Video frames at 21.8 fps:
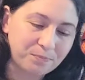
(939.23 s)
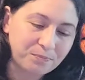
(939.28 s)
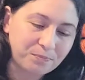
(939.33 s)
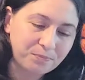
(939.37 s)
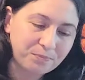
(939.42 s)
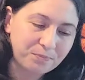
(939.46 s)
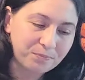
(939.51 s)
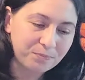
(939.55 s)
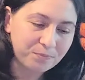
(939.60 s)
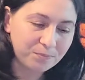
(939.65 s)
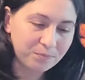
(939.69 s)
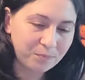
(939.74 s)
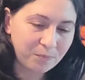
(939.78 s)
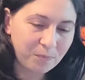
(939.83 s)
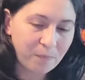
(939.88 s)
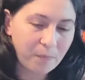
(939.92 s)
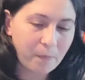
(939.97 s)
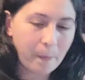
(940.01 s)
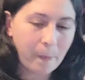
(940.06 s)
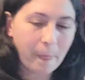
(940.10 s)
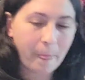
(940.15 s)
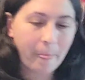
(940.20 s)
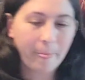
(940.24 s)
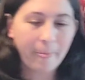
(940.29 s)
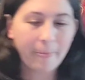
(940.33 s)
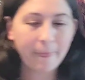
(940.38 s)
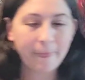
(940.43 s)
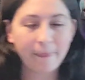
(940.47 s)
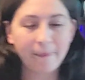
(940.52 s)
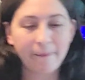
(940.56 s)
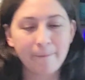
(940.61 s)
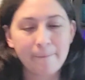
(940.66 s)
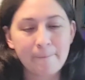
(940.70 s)

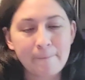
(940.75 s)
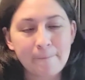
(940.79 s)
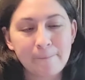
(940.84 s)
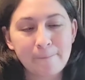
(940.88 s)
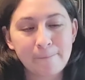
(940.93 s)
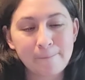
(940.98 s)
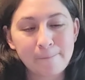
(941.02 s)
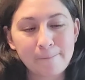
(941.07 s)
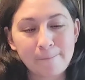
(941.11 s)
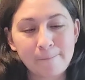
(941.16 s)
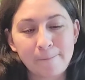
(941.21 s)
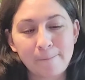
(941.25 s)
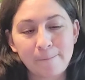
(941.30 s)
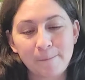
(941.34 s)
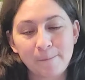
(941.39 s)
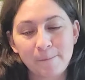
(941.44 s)
Nothing is said.